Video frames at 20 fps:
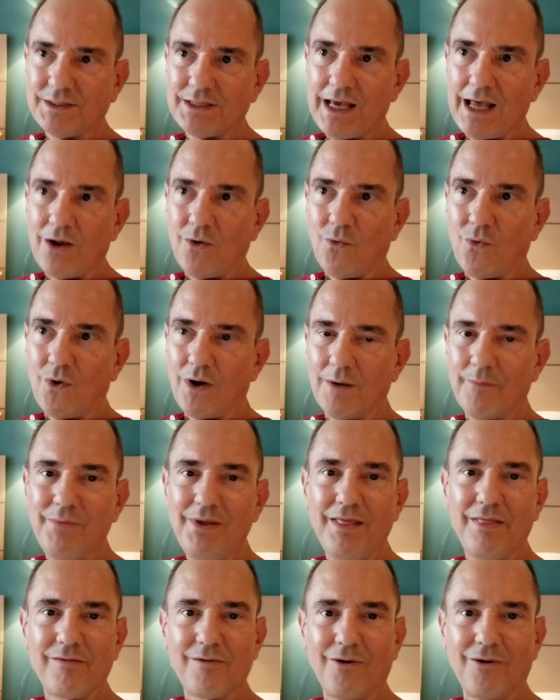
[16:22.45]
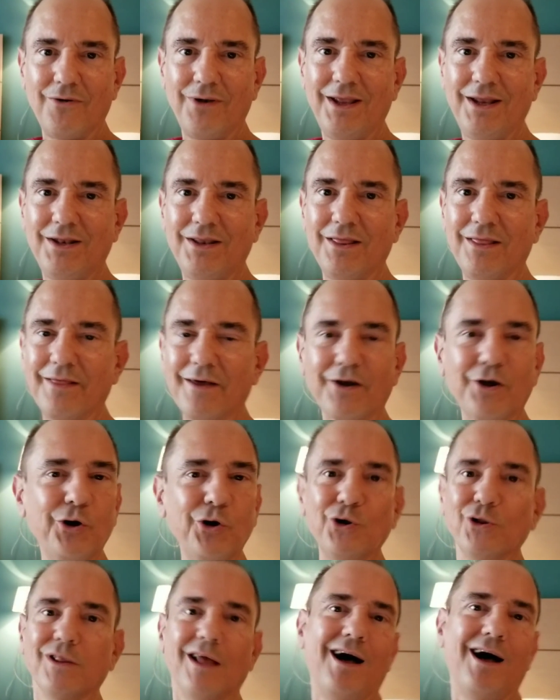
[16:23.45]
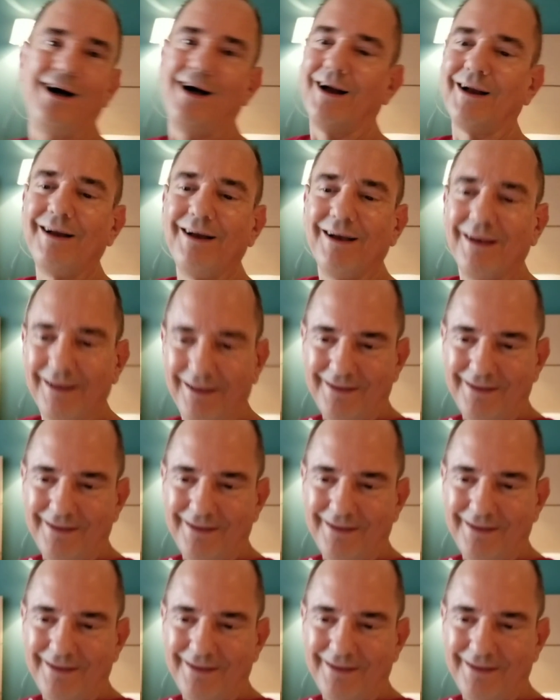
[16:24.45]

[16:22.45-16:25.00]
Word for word: I don't want to be thrown into the gulag.